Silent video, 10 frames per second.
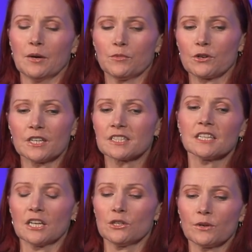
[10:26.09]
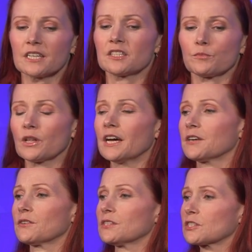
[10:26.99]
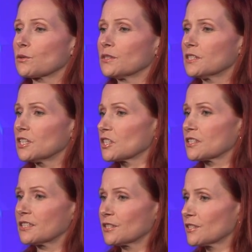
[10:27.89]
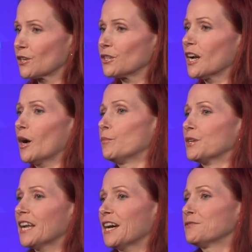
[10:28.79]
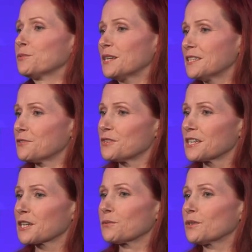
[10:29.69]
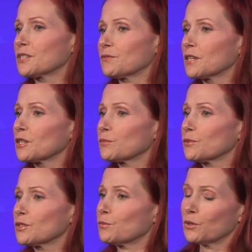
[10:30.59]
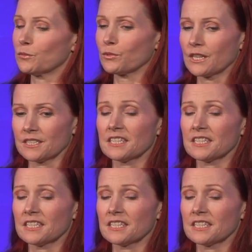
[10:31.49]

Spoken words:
There isn't a US supplier that's going to just turn up and have 23 gigawatts available to put in place.